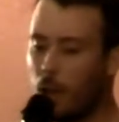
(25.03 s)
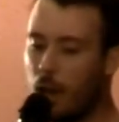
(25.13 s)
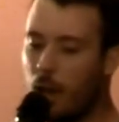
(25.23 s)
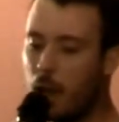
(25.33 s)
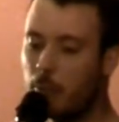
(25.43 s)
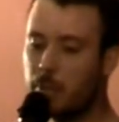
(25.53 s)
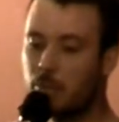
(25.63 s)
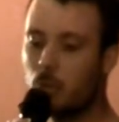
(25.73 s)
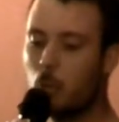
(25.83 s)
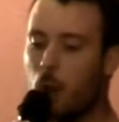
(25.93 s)
I
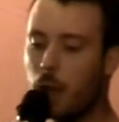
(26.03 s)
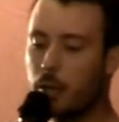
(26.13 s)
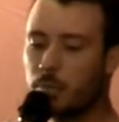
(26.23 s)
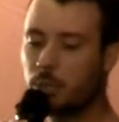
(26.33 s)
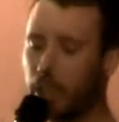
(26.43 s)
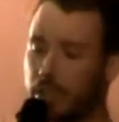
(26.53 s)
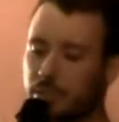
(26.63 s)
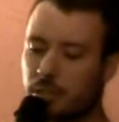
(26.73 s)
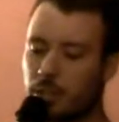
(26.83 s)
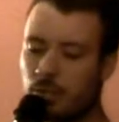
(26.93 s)
went to a walking
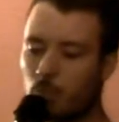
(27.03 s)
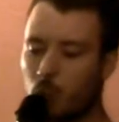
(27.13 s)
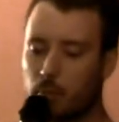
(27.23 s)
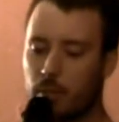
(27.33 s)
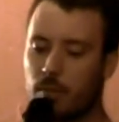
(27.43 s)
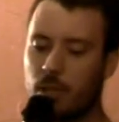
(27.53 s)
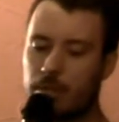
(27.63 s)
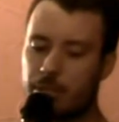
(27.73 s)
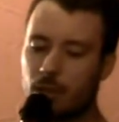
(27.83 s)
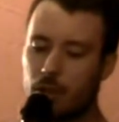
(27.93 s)
place. I didn't want my
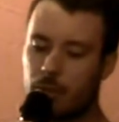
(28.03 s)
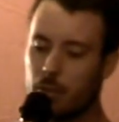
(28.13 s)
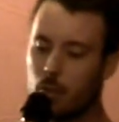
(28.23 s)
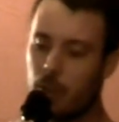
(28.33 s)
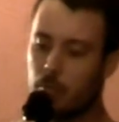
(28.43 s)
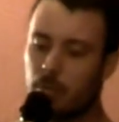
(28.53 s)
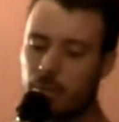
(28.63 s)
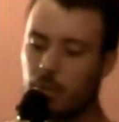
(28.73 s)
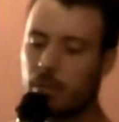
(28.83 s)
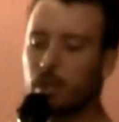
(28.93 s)
family doctor knowing
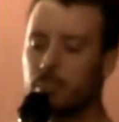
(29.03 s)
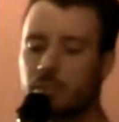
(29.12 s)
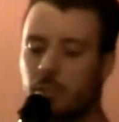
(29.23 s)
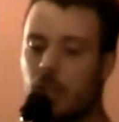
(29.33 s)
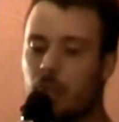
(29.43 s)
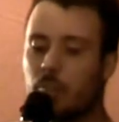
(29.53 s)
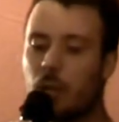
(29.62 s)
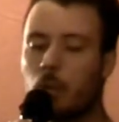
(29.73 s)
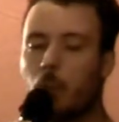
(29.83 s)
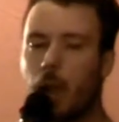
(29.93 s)
about the dumb state of
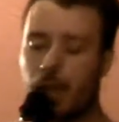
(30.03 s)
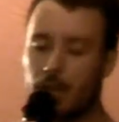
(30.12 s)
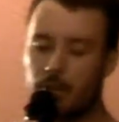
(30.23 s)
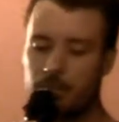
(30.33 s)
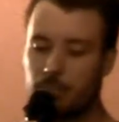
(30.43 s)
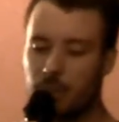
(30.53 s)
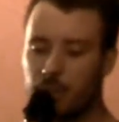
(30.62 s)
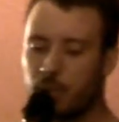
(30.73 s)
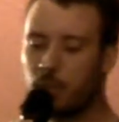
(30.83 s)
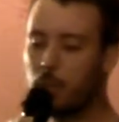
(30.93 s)
my wang
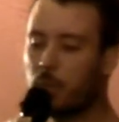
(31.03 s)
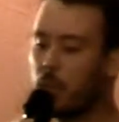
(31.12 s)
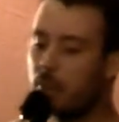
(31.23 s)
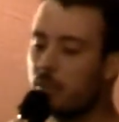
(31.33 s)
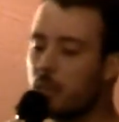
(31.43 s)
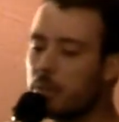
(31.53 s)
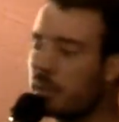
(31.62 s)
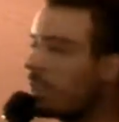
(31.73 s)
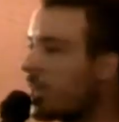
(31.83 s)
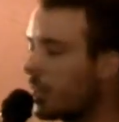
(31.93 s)
and the dumb things I'd
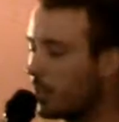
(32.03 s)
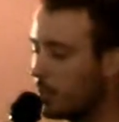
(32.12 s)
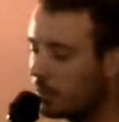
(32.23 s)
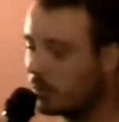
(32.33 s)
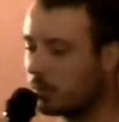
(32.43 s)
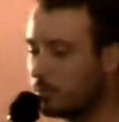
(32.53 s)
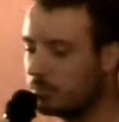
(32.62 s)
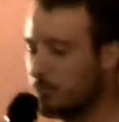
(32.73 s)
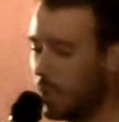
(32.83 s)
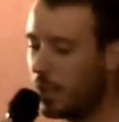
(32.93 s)
been getting into.
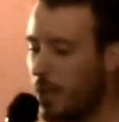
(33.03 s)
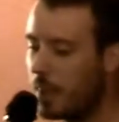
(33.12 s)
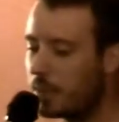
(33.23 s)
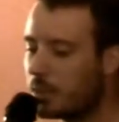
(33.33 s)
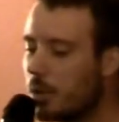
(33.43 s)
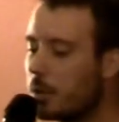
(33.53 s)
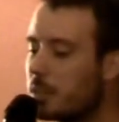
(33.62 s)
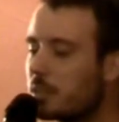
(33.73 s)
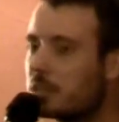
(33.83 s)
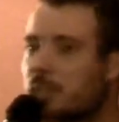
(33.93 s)
There's
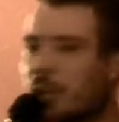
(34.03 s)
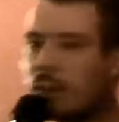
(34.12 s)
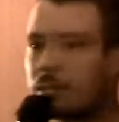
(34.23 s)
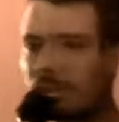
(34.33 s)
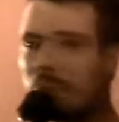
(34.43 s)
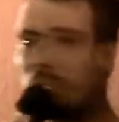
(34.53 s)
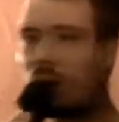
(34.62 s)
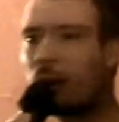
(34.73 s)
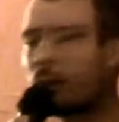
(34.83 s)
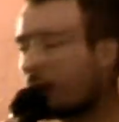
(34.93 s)
always the chance he'd
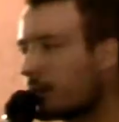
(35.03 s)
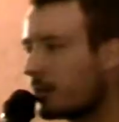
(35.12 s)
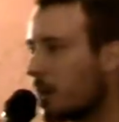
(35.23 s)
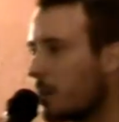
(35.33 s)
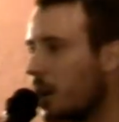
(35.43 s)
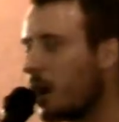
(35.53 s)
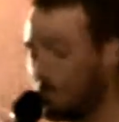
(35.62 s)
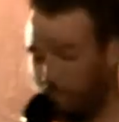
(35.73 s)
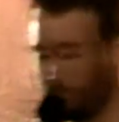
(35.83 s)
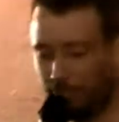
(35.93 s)
parlay to my mom.